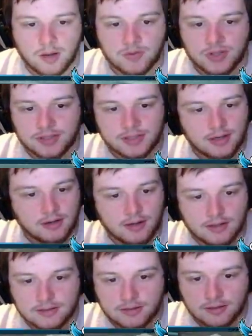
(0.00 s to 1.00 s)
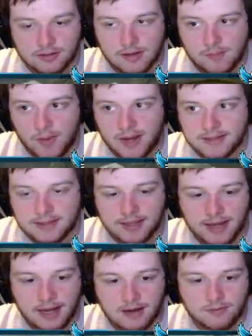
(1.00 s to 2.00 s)
So that's like it's a good mindset to
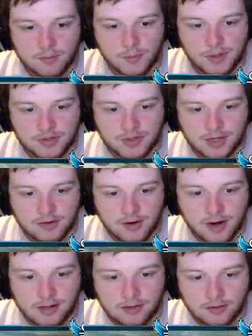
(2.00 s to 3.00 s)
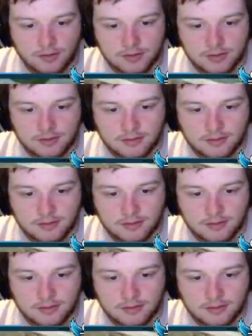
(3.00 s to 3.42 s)
have. And when you're trying to grind kills,